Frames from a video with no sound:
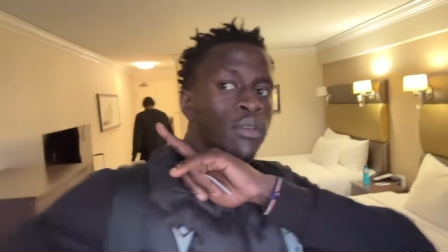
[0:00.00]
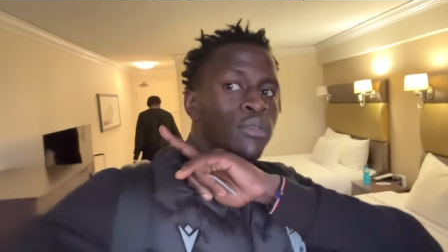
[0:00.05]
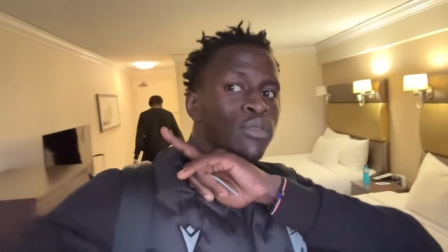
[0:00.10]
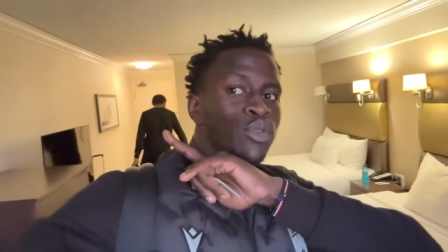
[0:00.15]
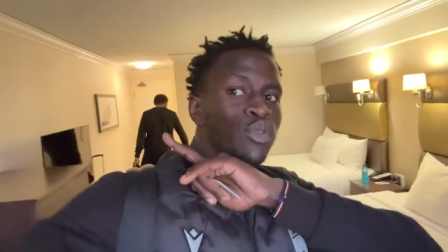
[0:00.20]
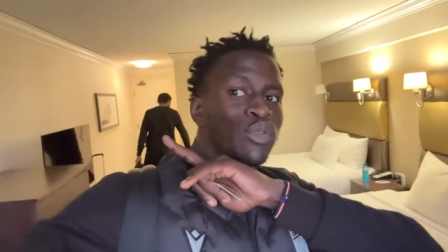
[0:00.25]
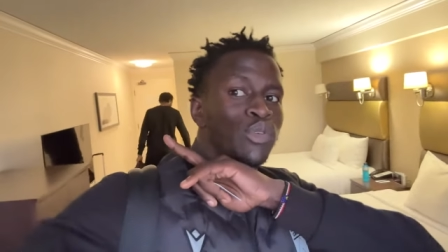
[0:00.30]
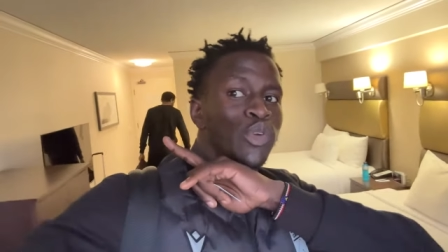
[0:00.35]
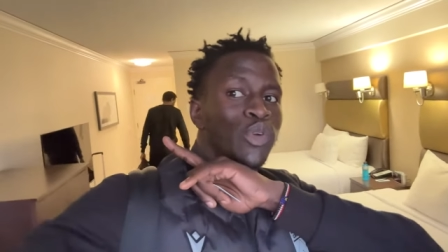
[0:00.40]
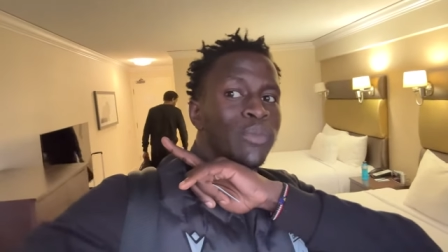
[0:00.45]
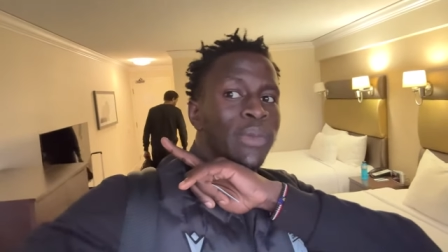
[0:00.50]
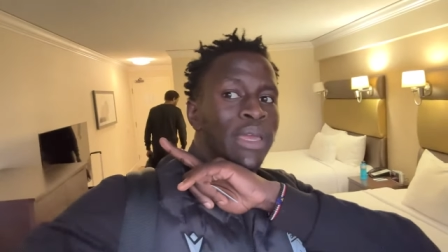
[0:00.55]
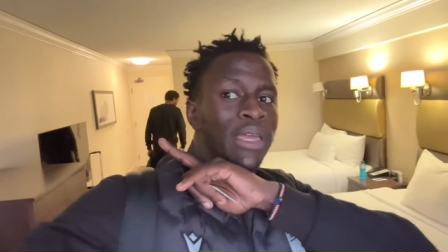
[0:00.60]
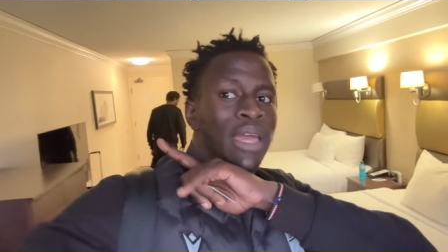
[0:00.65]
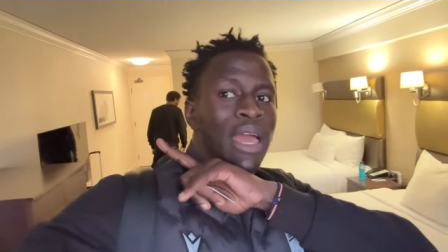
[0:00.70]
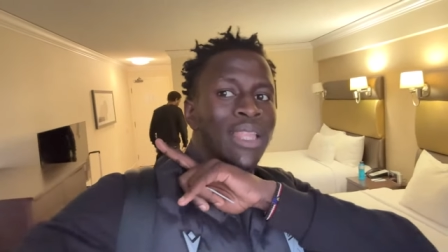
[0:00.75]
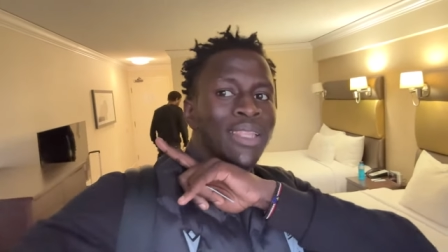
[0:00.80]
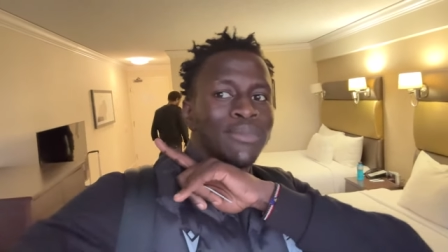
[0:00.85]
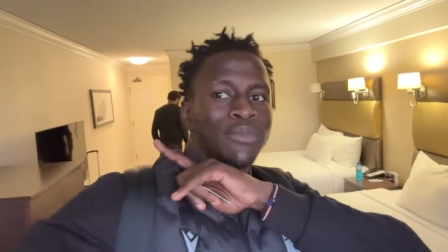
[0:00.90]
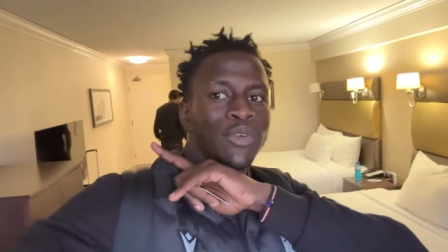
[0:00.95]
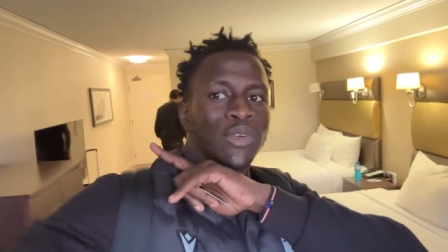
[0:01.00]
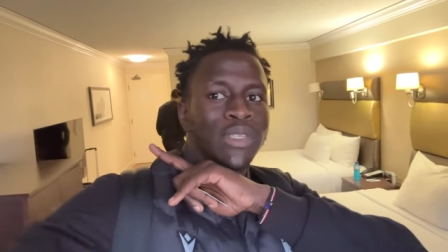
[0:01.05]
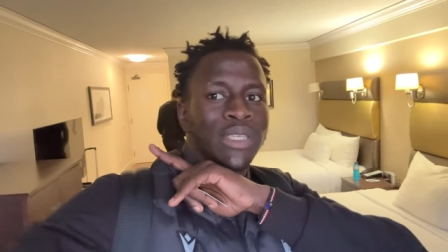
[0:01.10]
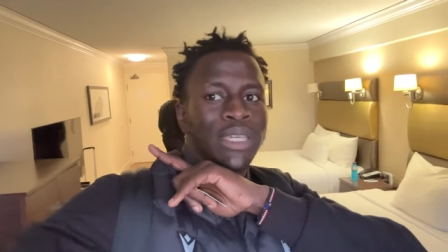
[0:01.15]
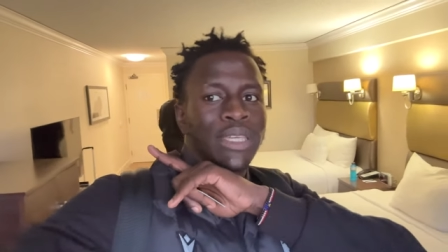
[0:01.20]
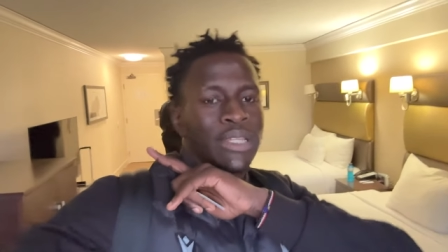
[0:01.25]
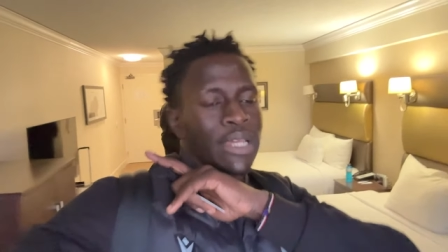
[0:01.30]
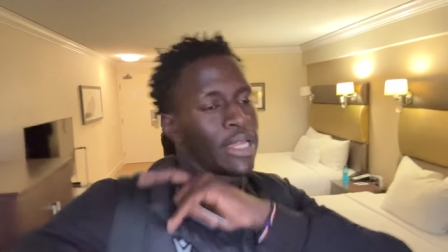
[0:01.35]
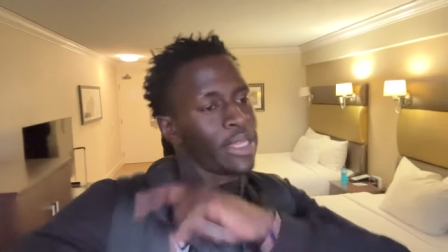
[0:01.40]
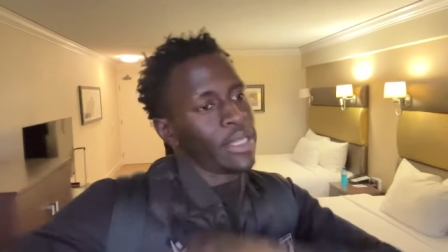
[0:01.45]
New roommate Ali Musi,
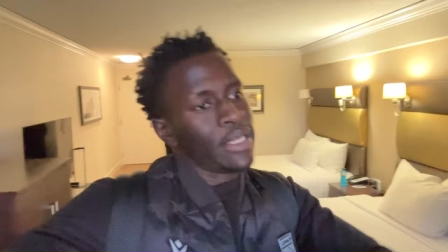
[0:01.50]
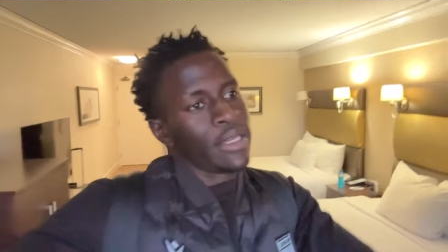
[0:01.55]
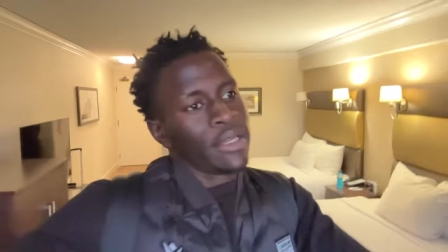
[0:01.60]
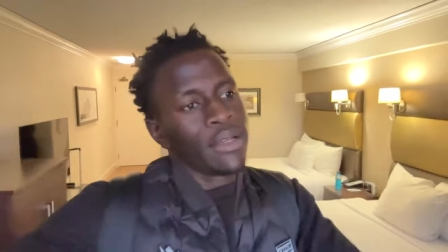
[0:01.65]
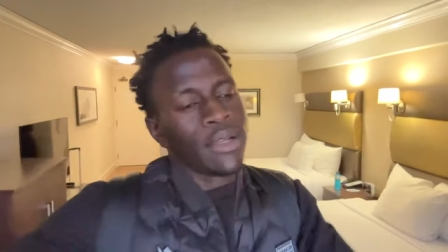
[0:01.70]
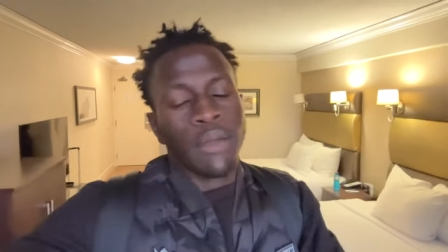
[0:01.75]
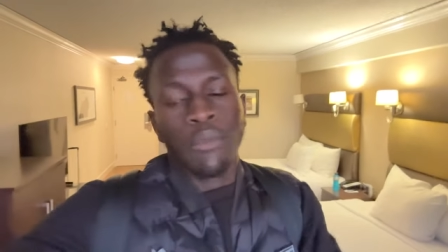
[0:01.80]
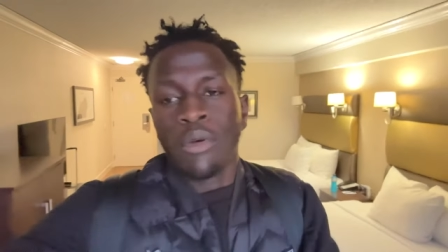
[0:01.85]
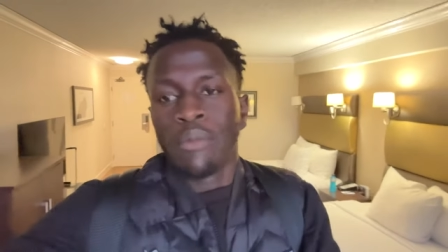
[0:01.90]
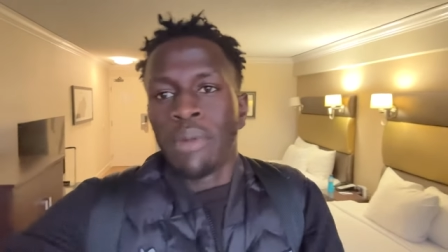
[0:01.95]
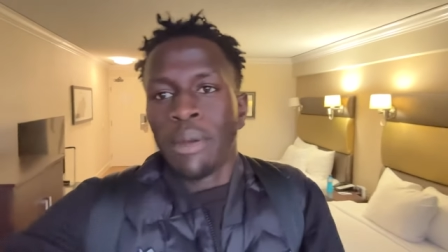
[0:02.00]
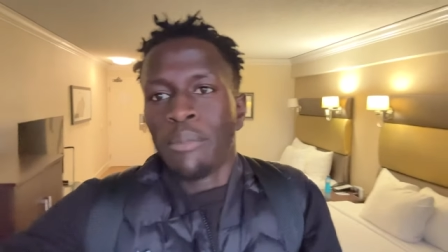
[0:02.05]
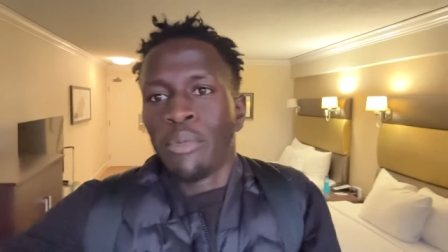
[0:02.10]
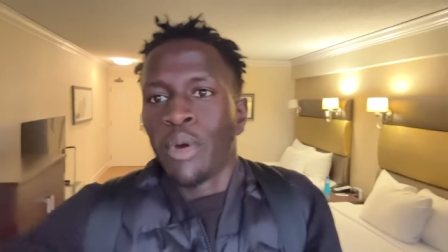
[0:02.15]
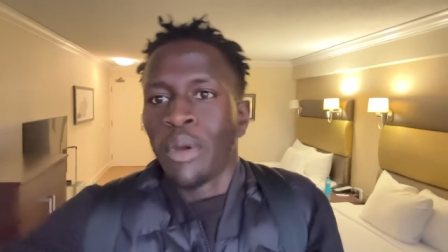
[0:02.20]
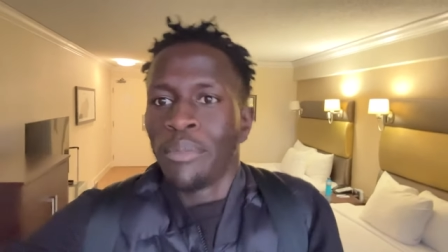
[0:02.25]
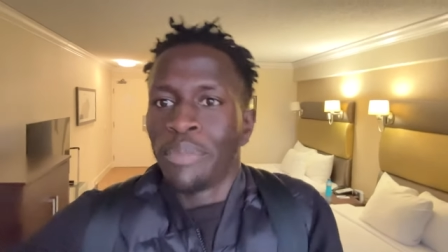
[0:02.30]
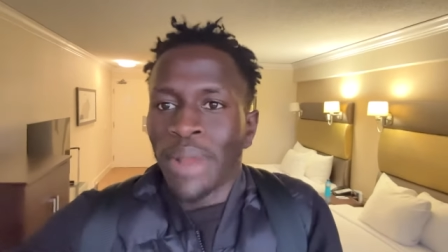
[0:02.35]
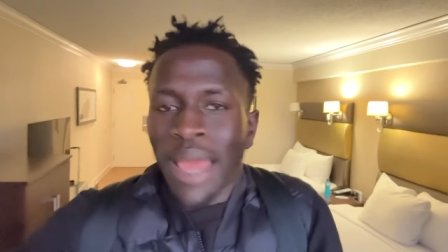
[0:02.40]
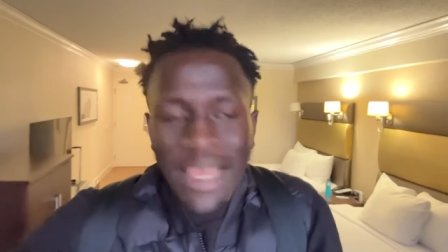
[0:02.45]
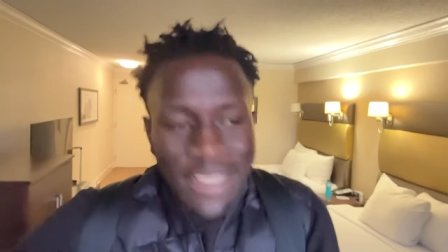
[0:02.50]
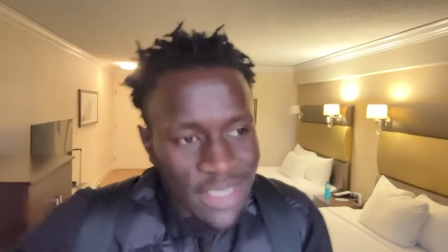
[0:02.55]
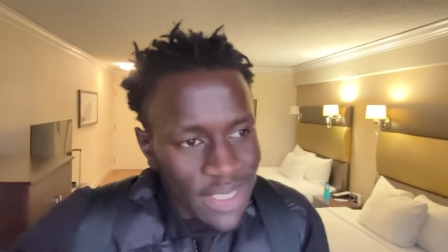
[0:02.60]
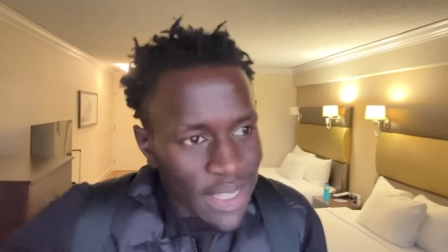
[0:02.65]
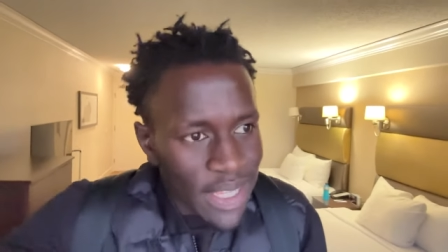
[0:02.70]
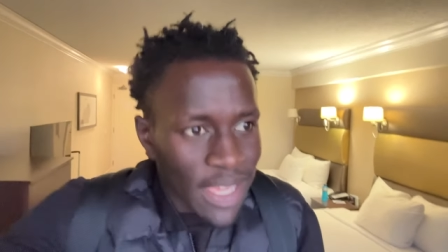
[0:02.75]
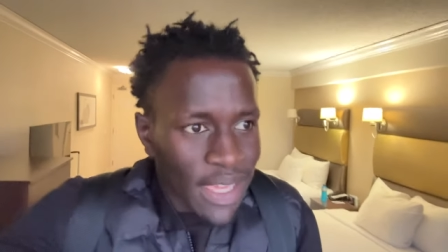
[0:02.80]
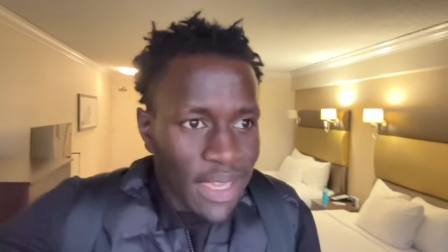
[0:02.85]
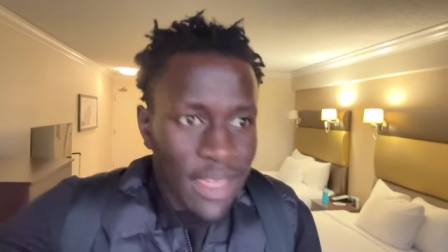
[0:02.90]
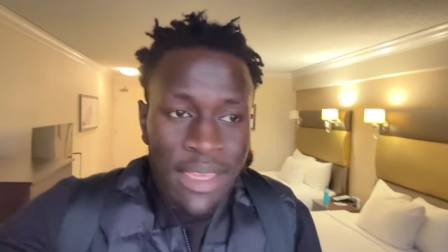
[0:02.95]
get out of here. I'm with my boy Brad
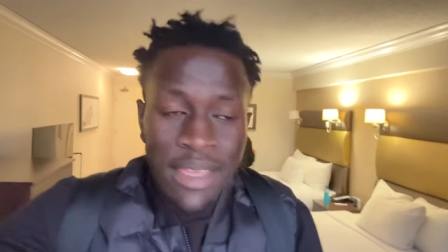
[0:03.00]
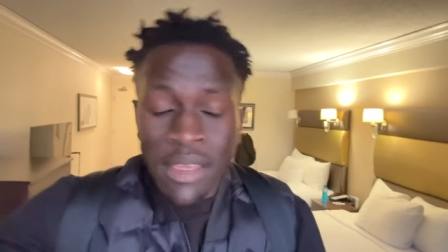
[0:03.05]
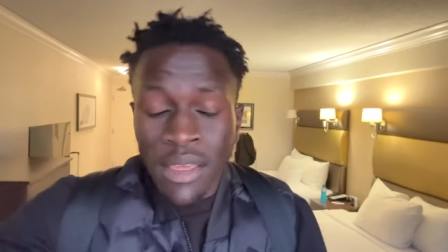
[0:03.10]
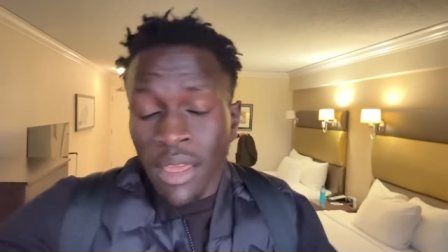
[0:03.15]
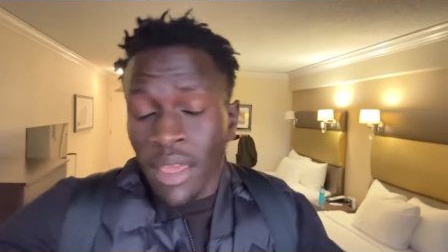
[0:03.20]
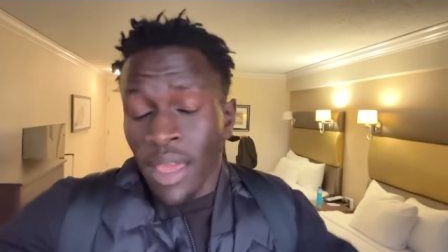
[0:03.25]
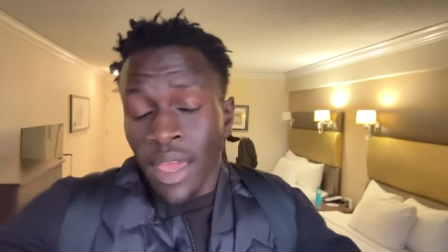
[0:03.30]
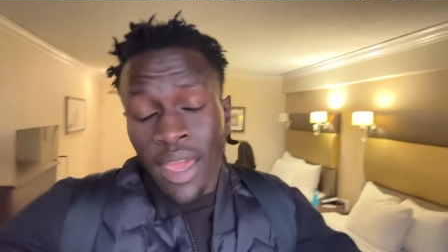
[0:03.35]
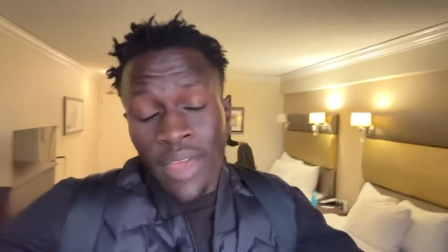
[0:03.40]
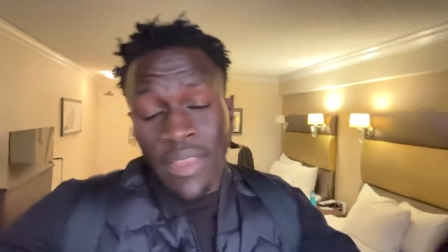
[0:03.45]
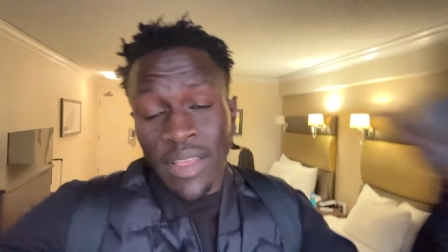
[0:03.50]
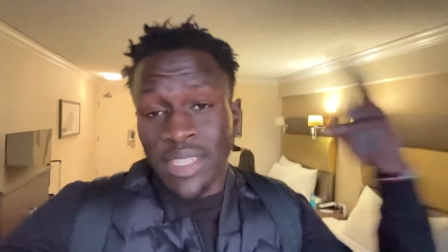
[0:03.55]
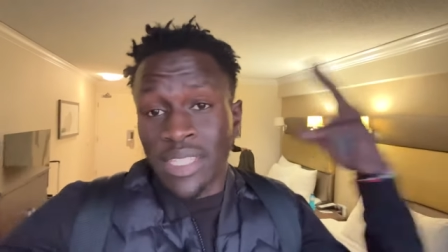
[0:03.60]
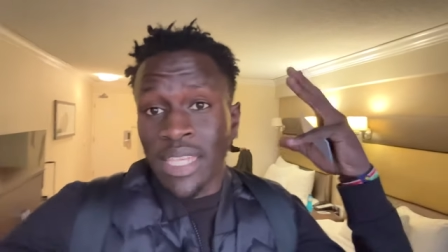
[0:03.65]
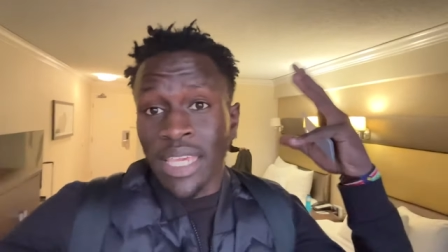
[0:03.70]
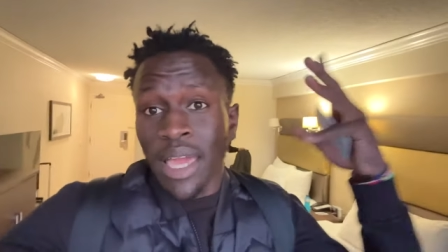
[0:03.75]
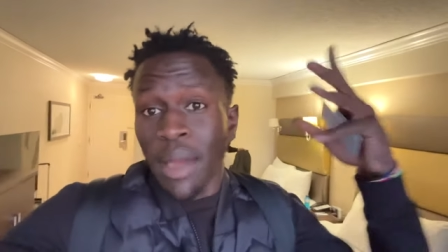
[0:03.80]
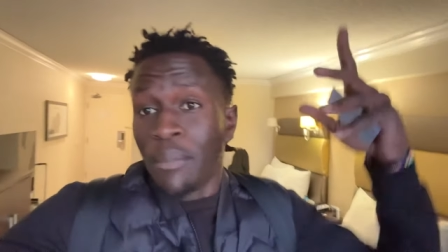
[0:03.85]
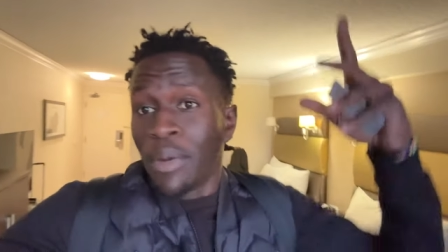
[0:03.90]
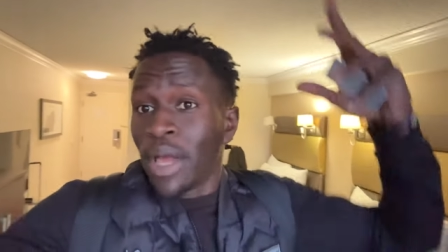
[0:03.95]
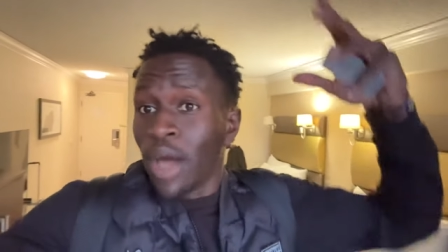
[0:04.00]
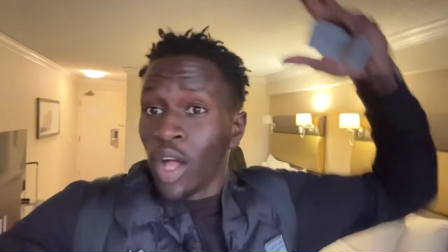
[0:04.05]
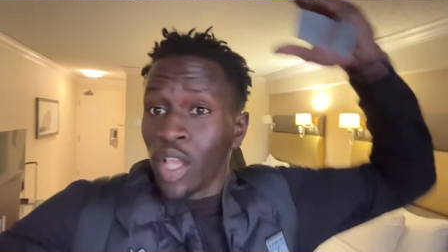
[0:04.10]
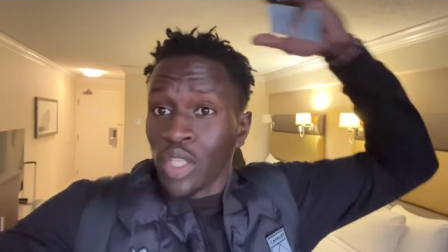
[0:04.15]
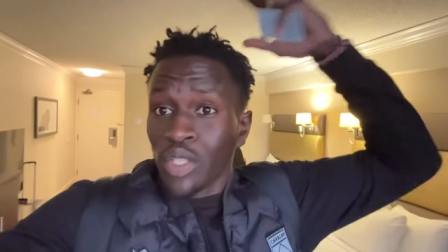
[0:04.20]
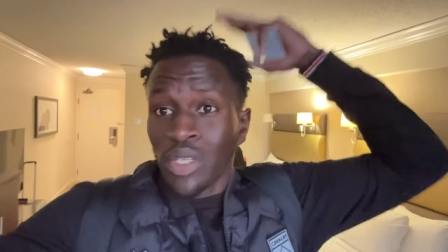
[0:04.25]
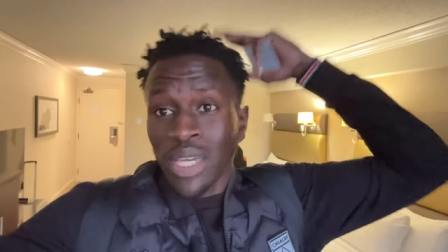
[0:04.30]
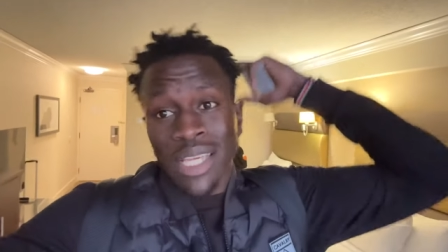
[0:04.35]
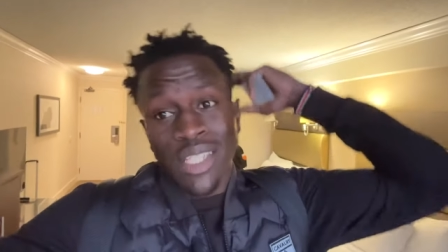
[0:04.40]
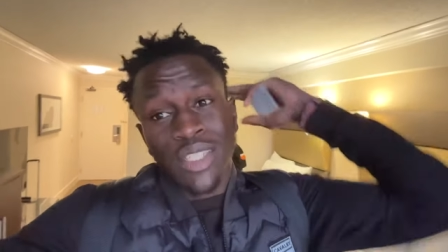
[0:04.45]
today. And I say I'm gonna holler
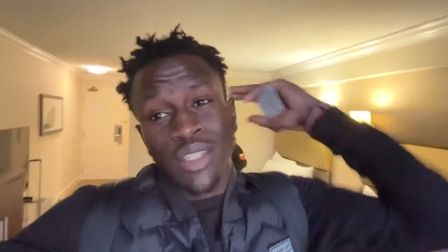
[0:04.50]
you guys